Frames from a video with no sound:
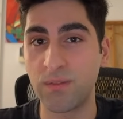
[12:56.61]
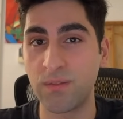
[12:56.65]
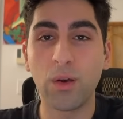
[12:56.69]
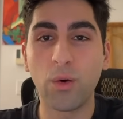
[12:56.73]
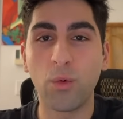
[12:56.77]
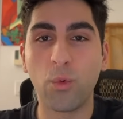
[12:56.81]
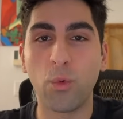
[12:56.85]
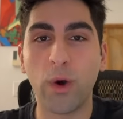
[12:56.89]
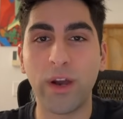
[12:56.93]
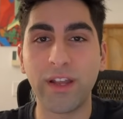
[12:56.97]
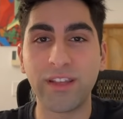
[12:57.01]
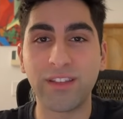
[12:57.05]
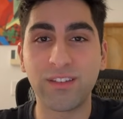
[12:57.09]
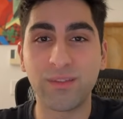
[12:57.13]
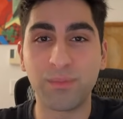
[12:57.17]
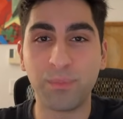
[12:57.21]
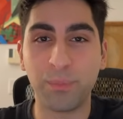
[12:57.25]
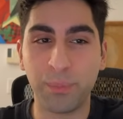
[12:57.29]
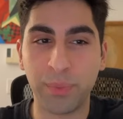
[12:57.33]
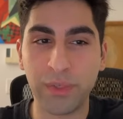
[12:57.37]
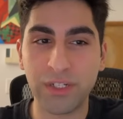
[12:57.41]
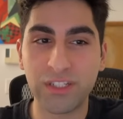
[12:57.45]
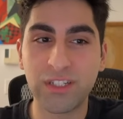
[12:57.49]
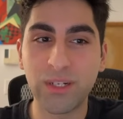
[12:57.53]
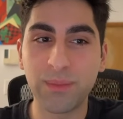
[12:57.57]
White's
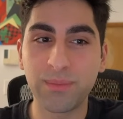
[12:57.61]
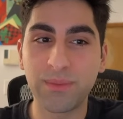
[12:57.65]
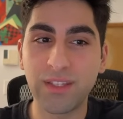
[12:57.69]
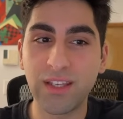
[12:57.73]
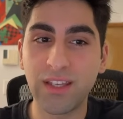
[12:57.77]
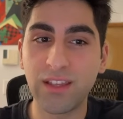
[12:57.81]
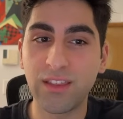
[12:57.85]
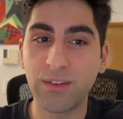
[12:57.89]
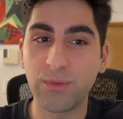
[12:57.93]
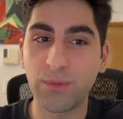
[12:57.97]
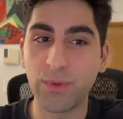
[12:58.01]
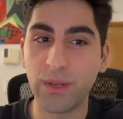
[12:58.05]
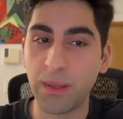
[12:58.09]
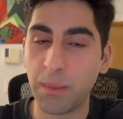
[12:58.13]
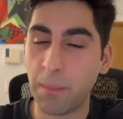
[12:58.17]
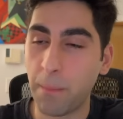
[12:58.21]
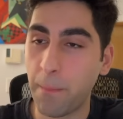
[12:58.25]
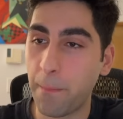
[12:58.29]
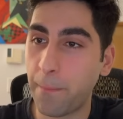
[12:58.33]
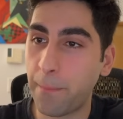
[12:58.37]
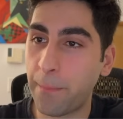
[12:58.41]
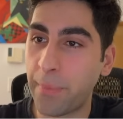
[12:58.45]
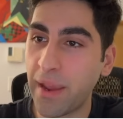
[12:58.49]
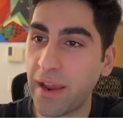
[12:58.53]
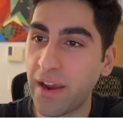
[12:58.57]
bishop
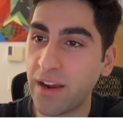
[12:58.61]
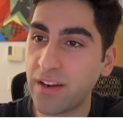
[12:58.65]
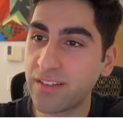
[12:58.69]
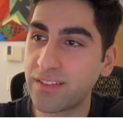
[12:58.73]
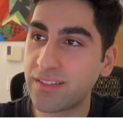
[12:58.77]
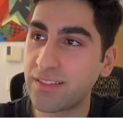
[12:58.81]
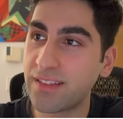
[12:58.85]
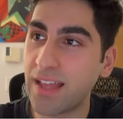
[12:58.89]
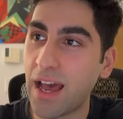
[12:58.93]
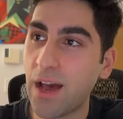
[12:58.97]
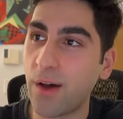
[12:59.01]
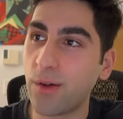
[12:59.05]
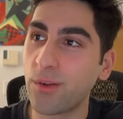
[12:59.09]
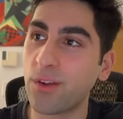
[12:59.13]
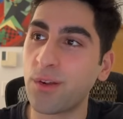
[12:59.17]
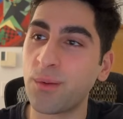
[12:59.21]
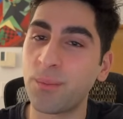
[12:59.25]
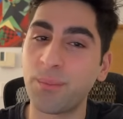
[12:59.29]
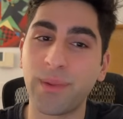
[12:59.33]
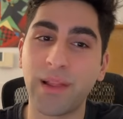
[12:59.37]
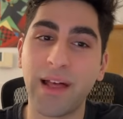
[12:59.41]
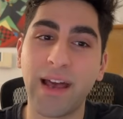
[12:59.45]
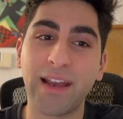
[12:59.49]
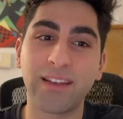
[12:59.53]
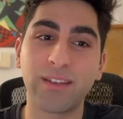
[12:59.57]
d3 bears down on
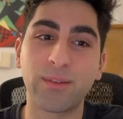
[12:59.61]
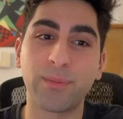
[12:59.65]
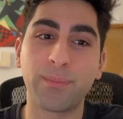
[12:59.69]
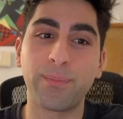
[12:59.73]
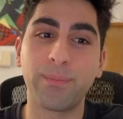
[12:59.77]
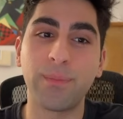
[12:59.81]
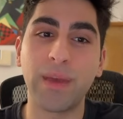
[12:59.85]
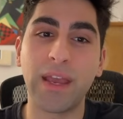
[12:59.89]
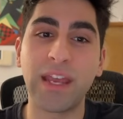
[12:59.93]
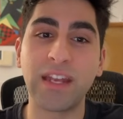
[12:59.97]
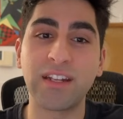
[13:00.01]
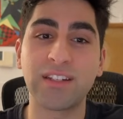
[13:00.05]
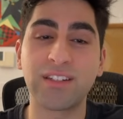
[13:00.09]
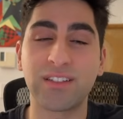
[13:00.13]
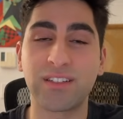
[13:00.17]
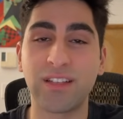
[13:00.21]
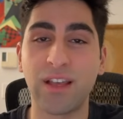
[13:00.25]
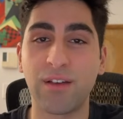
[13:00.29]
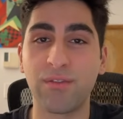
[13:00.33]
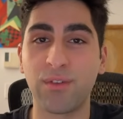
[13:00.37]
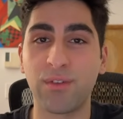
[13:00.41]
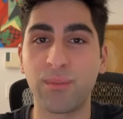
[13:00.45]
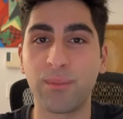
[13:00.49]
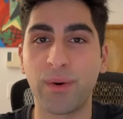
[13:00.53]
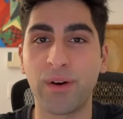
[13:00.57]
black's
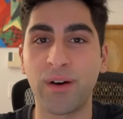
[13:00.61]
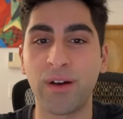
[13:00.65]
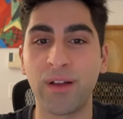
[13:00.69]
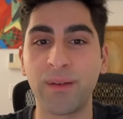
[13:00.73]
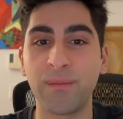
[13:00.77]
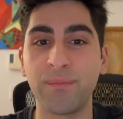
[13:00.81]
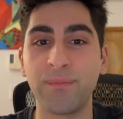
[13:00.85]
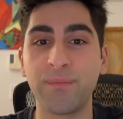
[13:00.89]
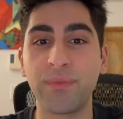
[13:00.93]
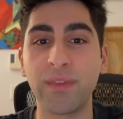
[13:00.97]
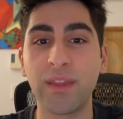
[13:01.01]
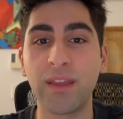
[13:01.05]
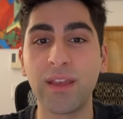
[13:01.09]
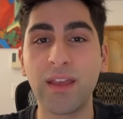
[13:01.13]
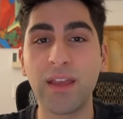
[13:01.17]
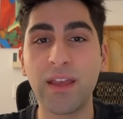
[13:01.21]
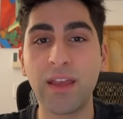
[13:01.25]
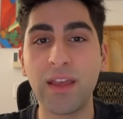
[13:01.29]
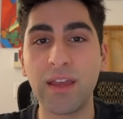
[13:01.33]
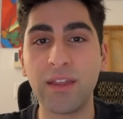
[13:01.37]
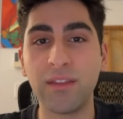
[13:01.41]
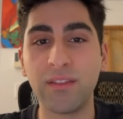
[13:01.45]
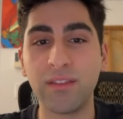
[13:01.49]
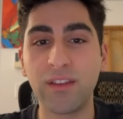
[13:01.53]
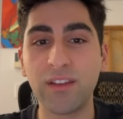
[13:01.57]
h7 pawn.
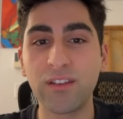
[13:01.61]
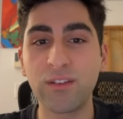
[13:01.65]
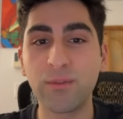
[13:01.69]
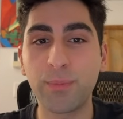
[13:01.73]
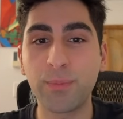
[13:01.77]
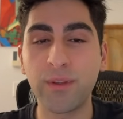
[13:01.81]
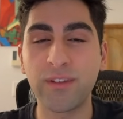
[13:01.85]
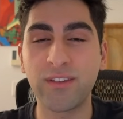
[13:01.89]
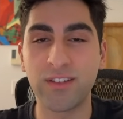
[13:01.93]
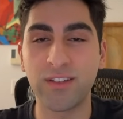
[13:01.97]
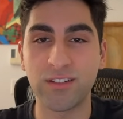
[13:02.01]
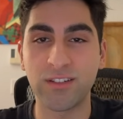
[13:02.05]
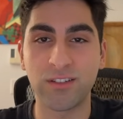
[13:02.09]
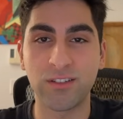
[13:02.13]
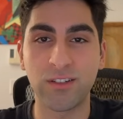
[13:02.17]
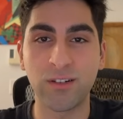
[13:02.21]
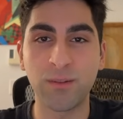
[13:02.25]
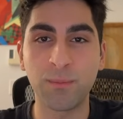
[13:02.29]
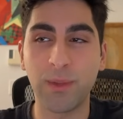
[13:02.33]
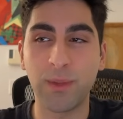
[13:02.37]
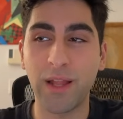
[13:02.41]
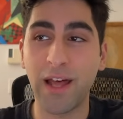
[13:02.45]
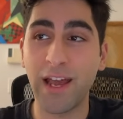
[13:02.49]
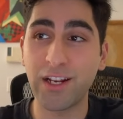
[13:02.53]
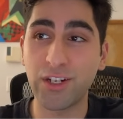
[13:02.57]
In this
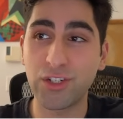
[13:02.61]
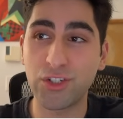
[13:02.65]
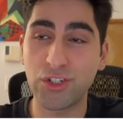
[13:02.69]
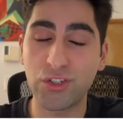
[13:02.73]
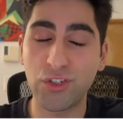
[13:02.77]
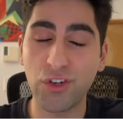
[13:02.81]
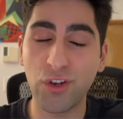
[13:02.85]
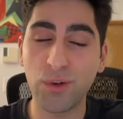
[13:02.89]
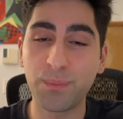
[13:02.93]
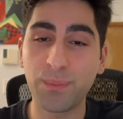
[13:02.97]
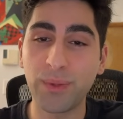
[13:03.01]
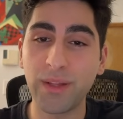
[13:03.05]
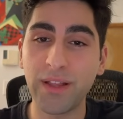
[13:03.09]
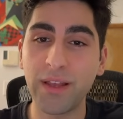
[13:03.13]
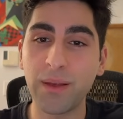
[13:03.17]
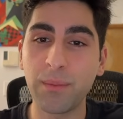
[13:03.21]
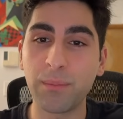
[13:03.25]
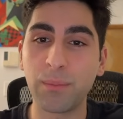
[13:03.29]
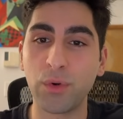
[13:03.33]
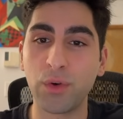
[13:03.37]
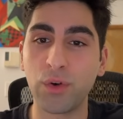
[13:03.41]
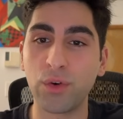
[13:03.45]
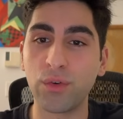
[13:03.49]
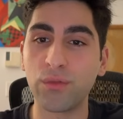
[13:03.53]
position, black should play a move